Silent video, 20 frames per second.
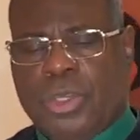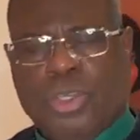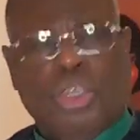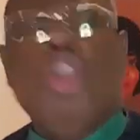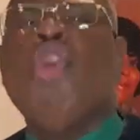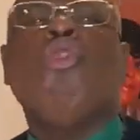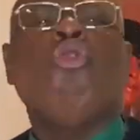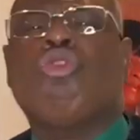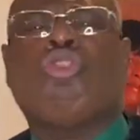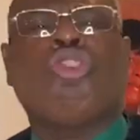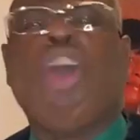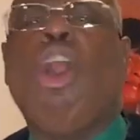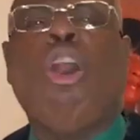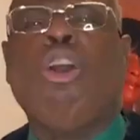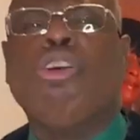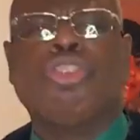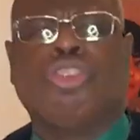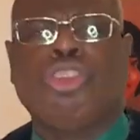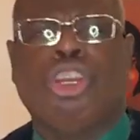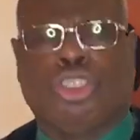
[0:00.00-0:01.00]
You
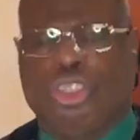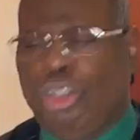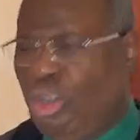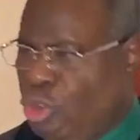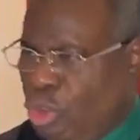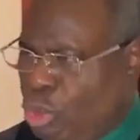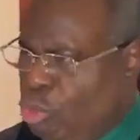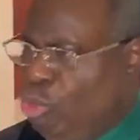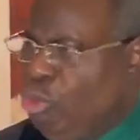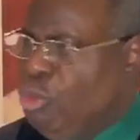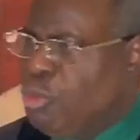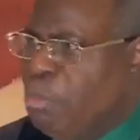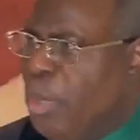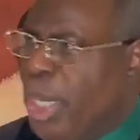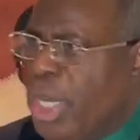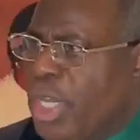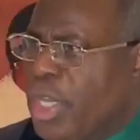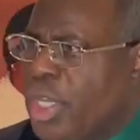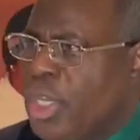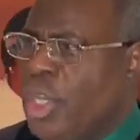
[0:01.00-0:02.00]
caused us to lose
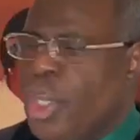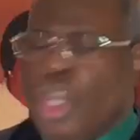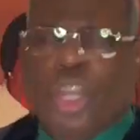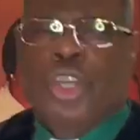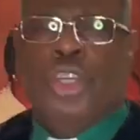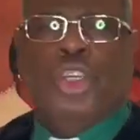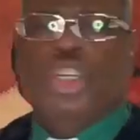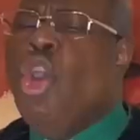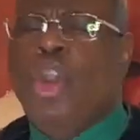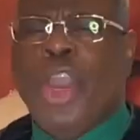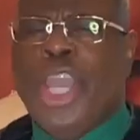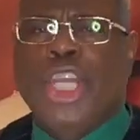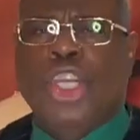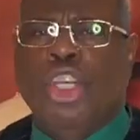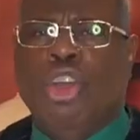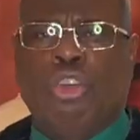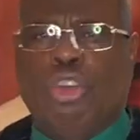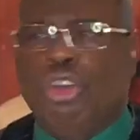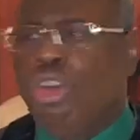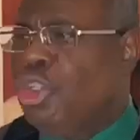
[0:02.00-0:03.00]
money. You ain't
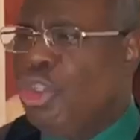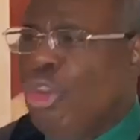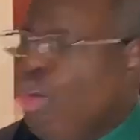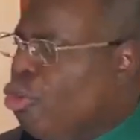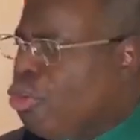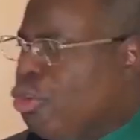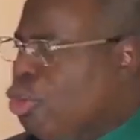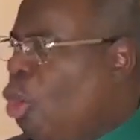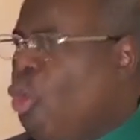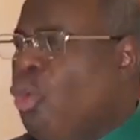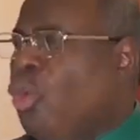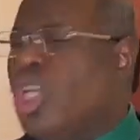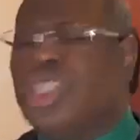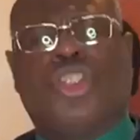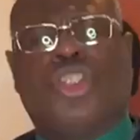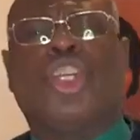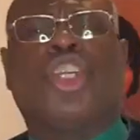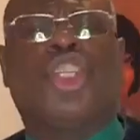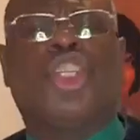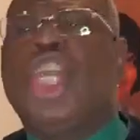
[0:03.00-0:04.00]
no good. You told us
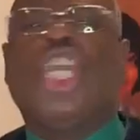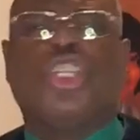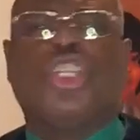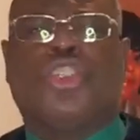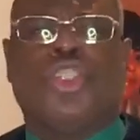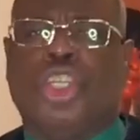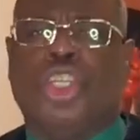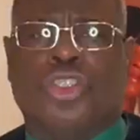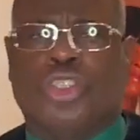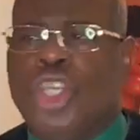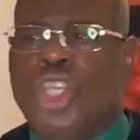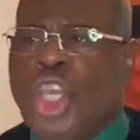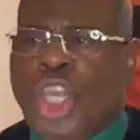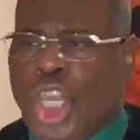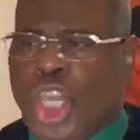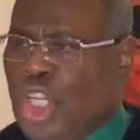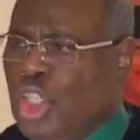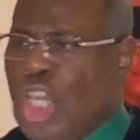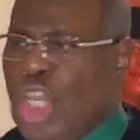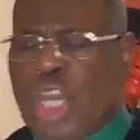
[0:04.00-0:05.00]
to get this
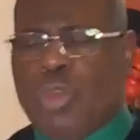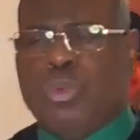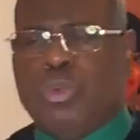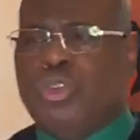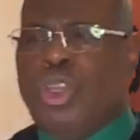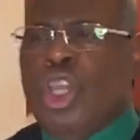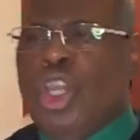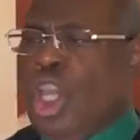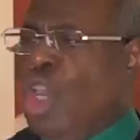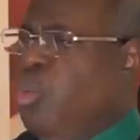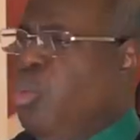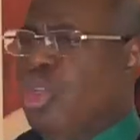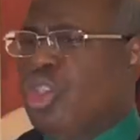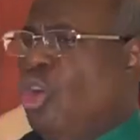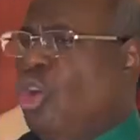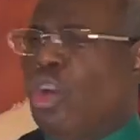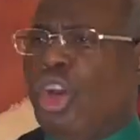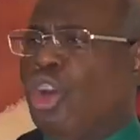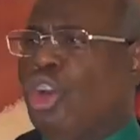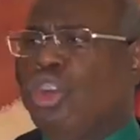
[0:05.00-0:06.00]
and that it was
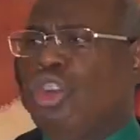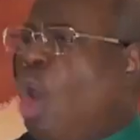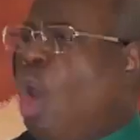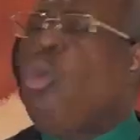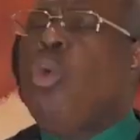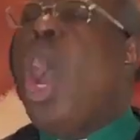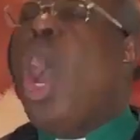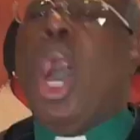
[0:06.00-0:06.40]
going to go